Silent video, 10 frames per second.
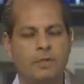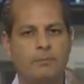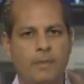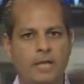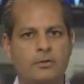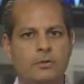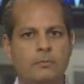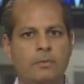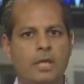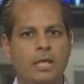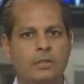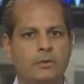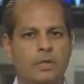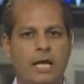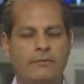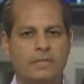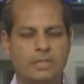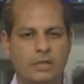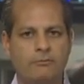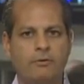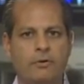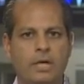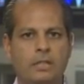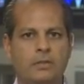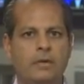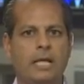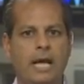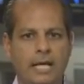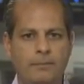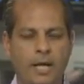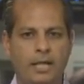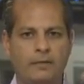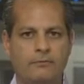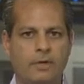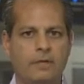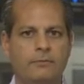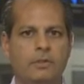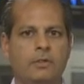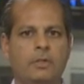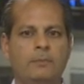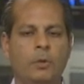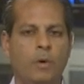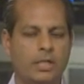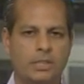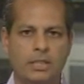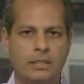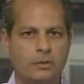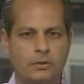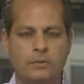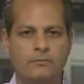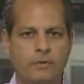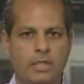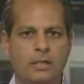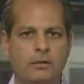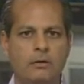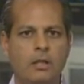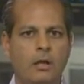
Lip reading: bedroom, you could have a cell phone on you, an iPad in front of you, you could be watching a YouTube video,